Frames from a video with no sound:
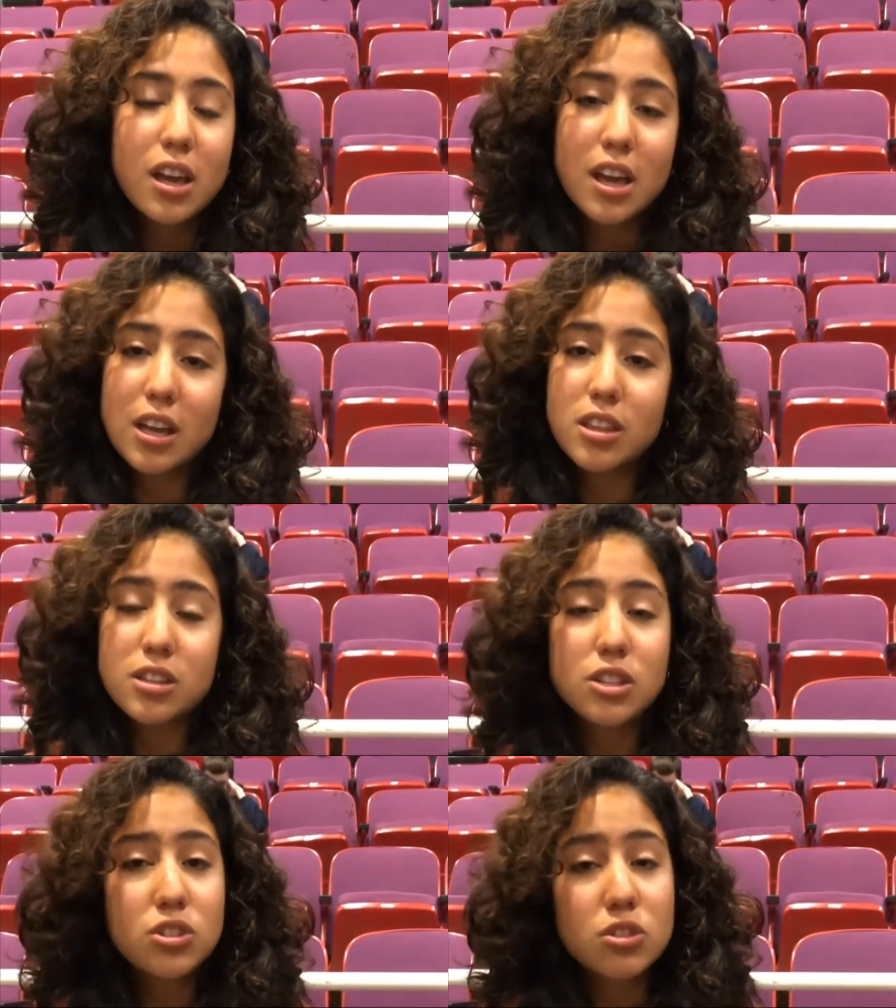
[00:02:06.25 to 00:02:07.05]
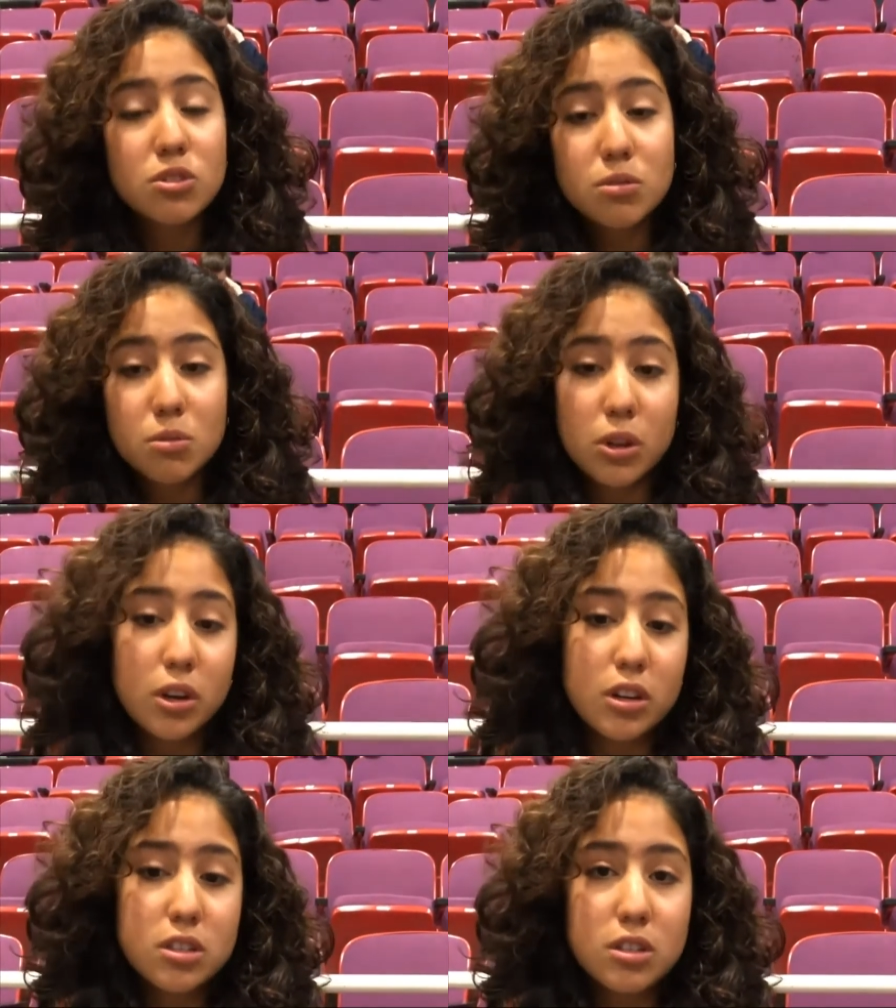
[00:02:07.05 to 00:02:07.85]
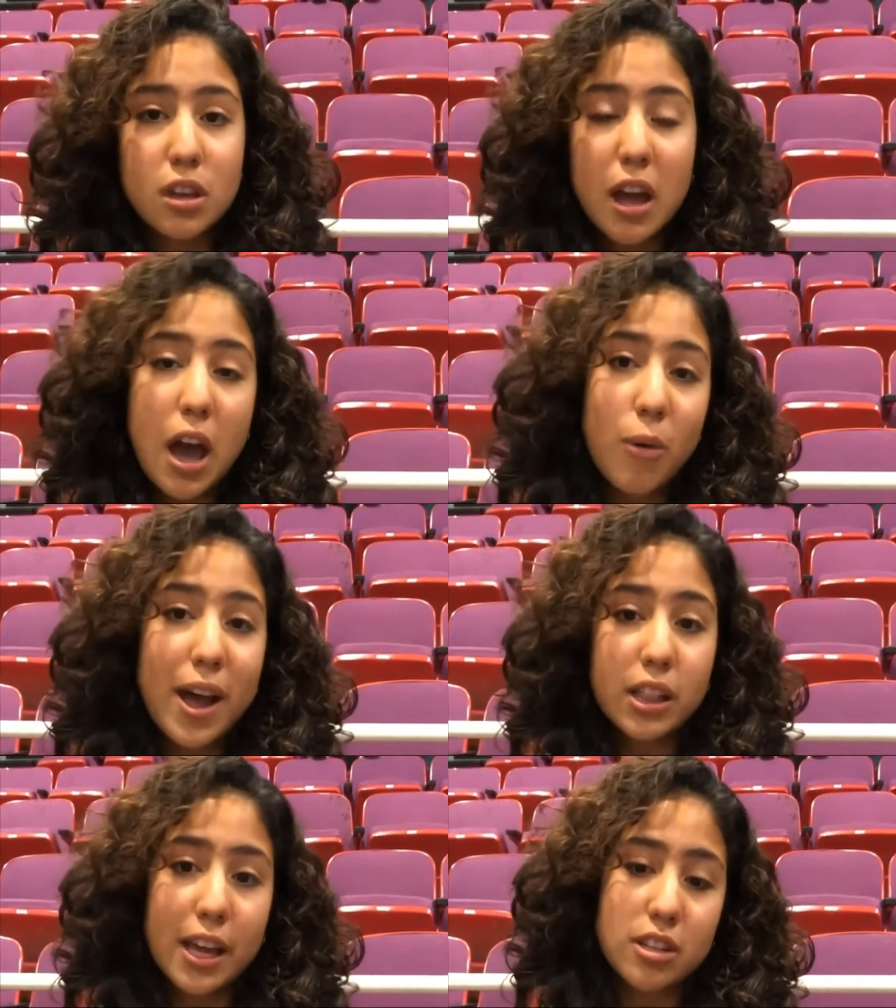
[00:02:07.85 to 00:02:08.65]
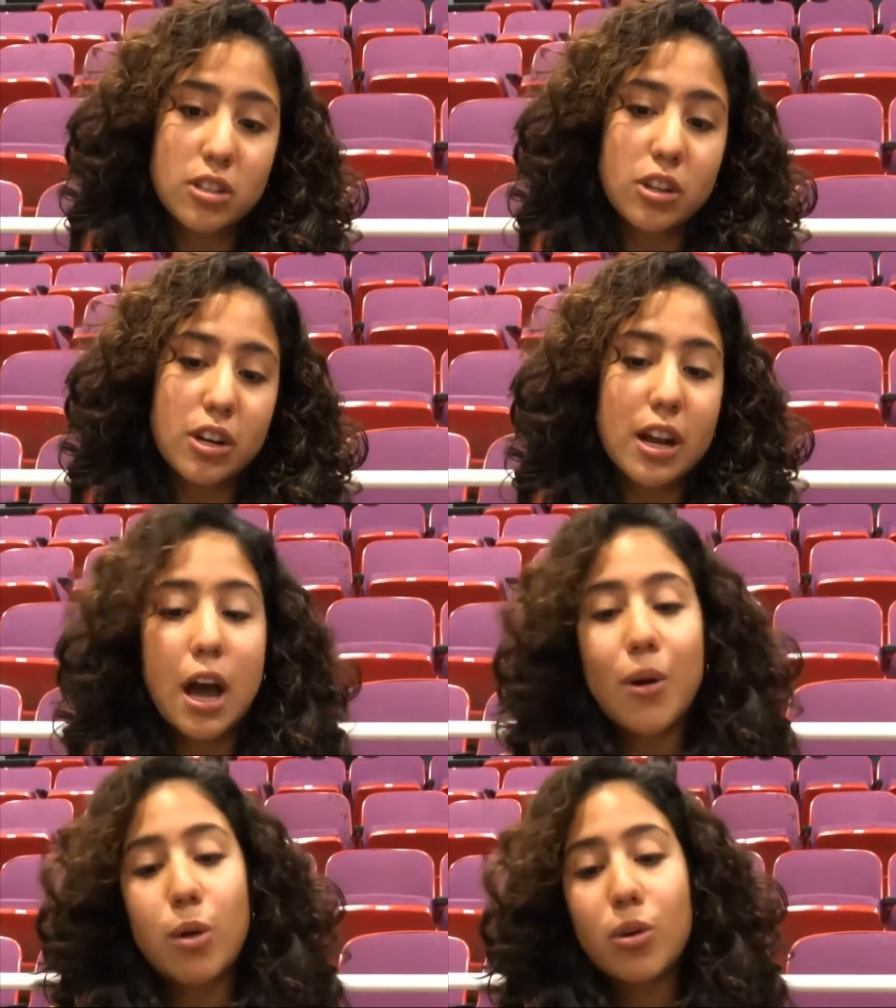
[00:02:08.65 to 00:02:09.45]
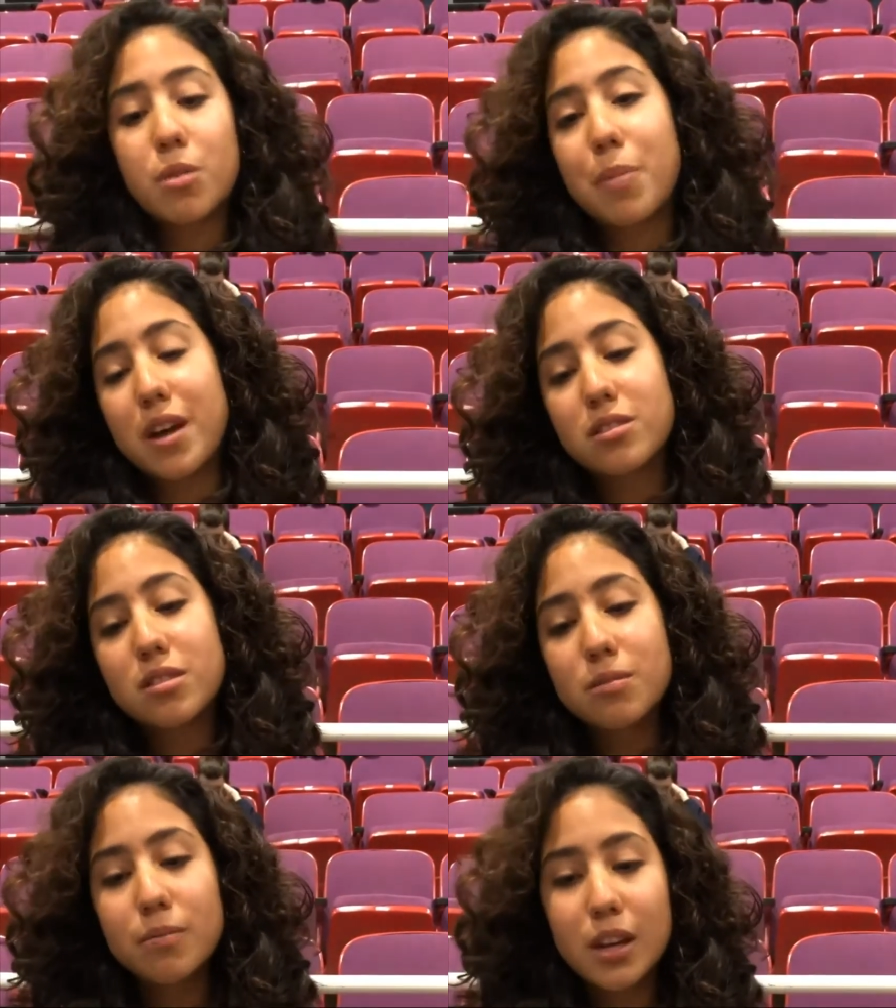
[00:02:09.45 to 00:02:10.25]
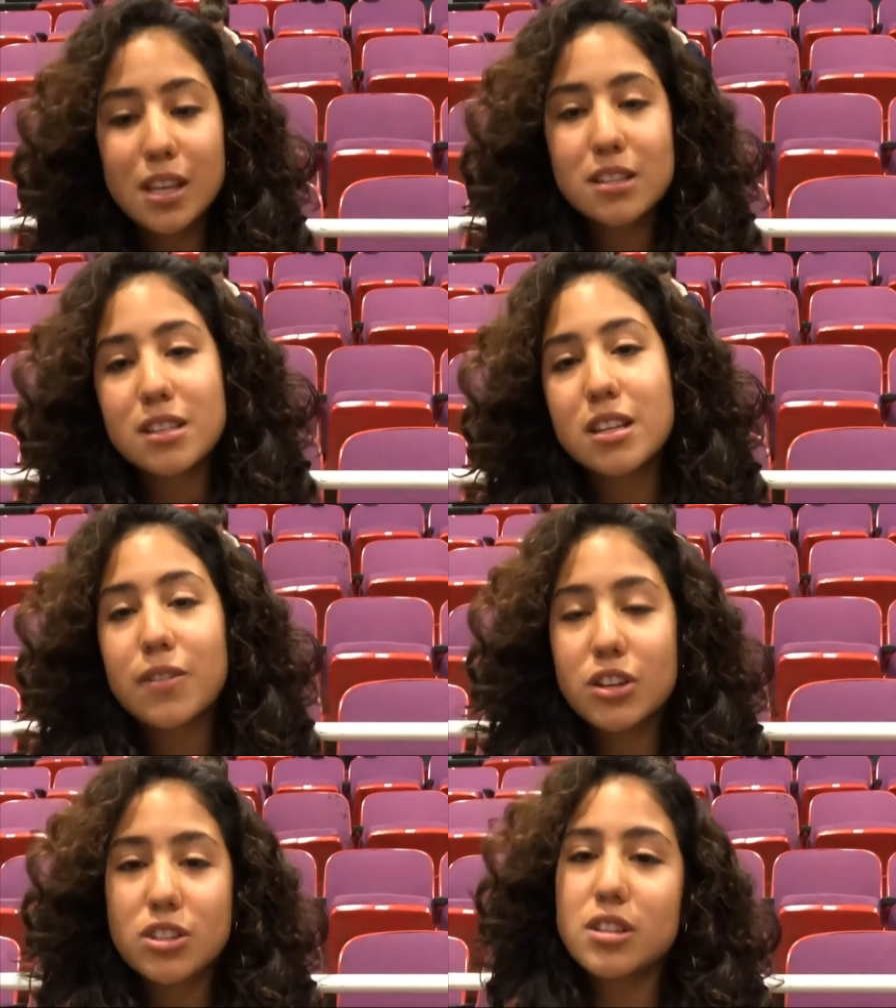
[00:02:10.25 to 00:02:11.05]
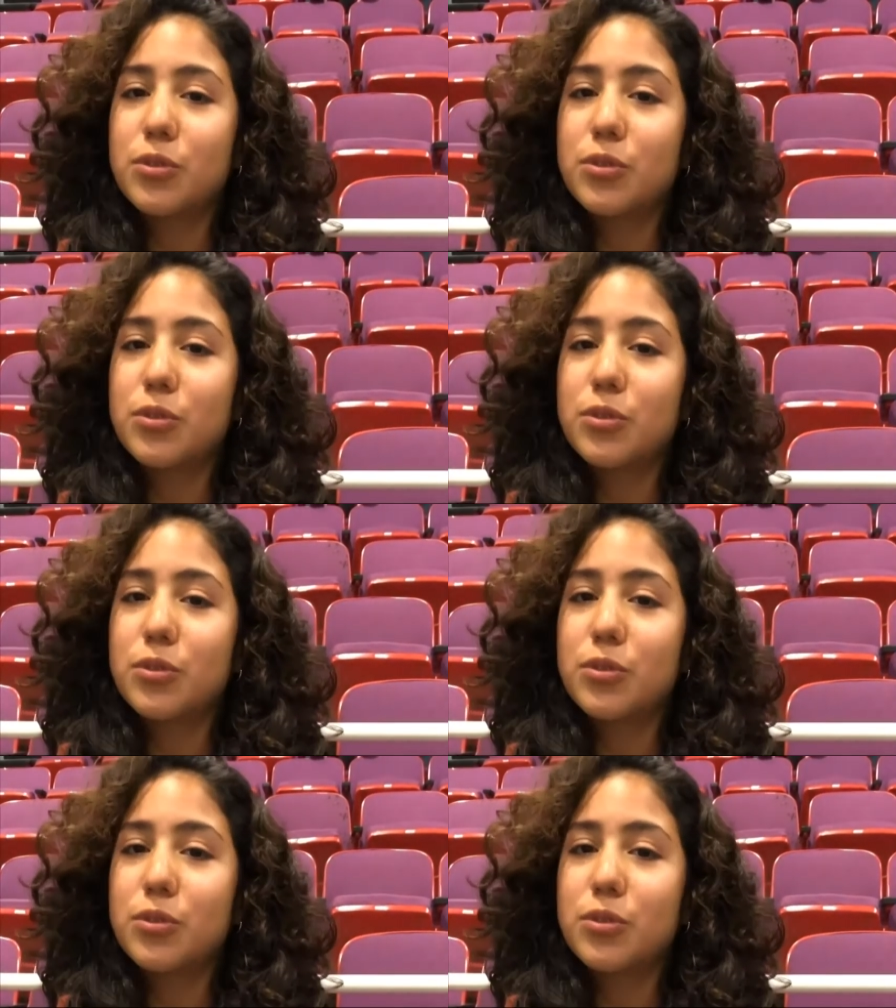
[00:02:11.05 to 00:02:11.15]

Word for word: and the teachers learn how I like to learn, and how I work best, and that's this innovation